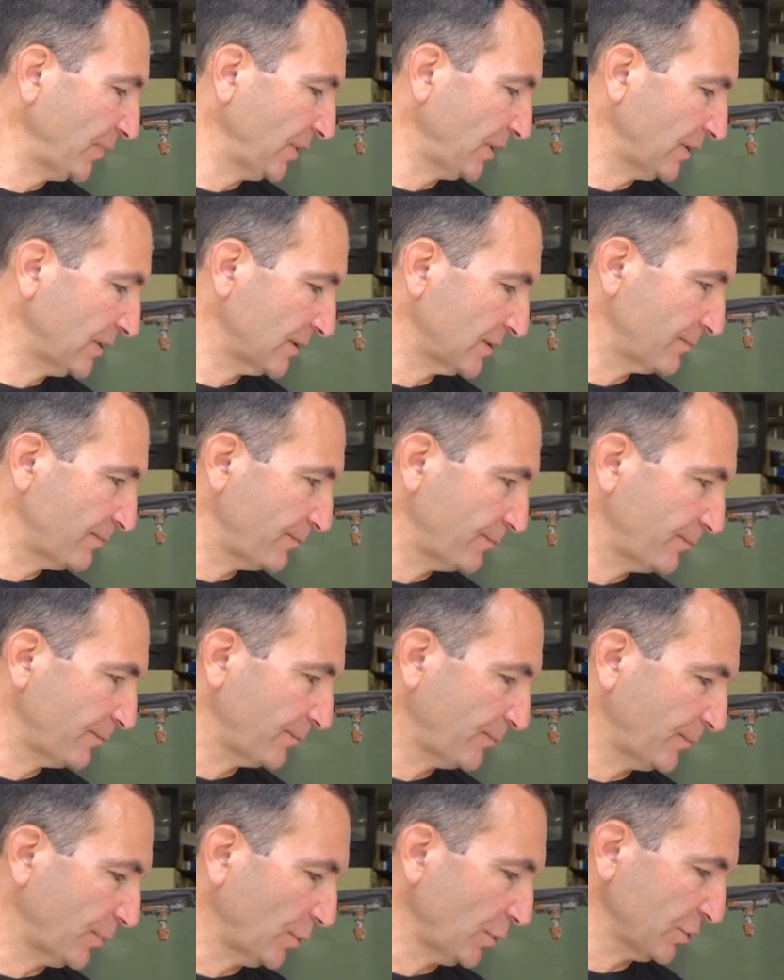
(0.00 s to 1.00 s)
Because
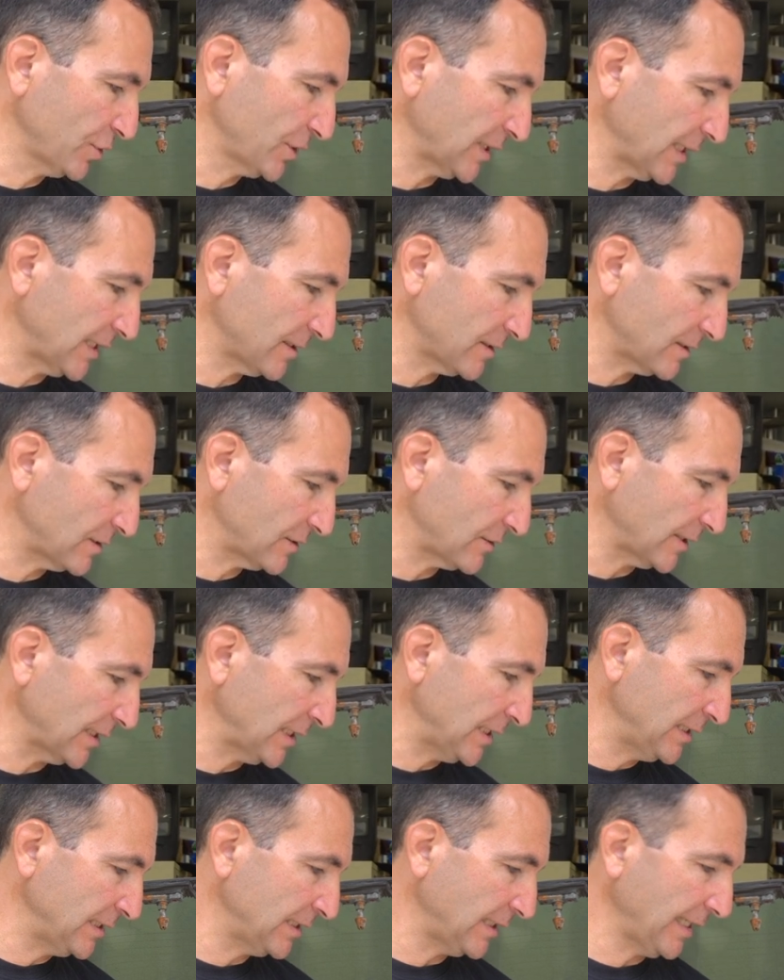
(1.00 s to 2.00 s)
Porsche Cars
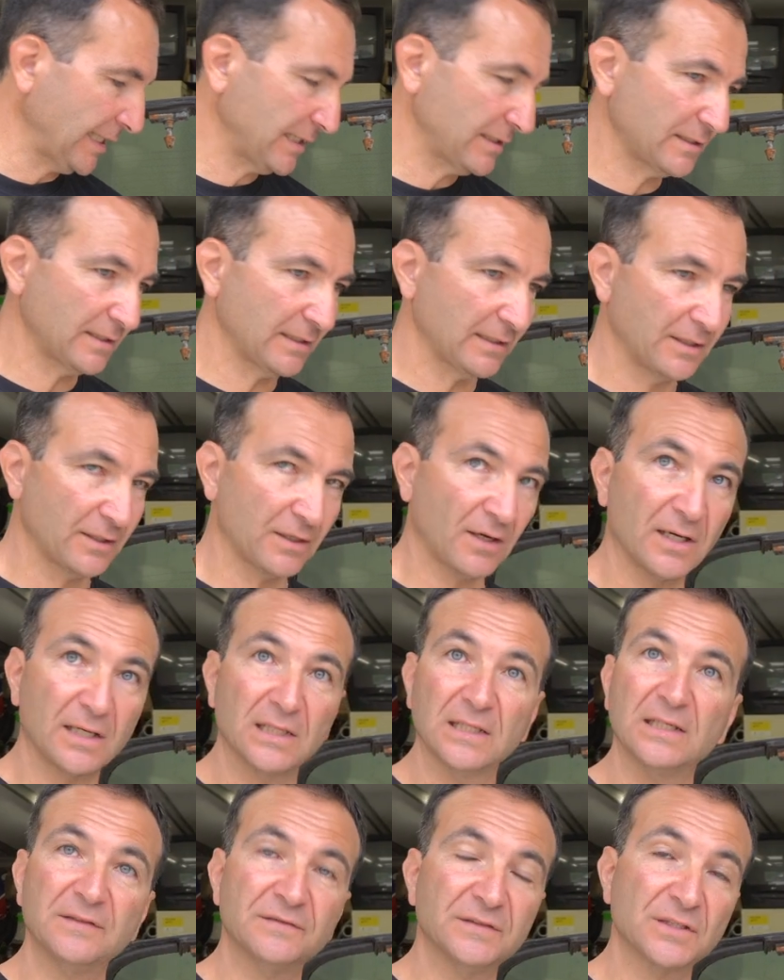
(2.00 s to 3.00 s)
Australia entered a
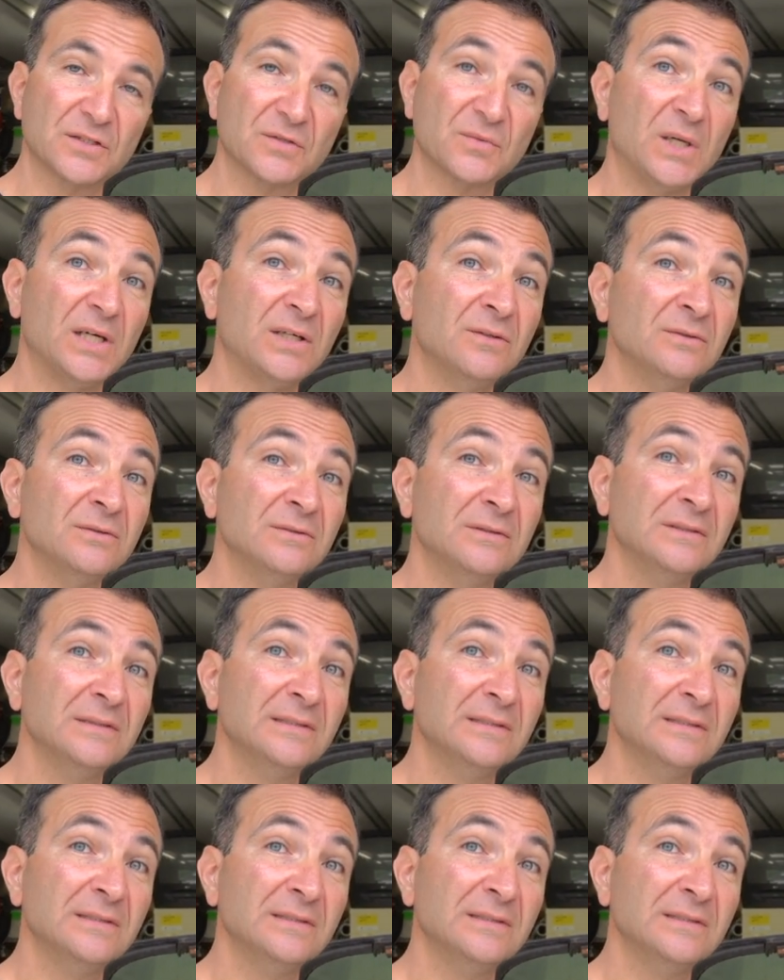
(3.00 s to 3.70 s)
911 as well.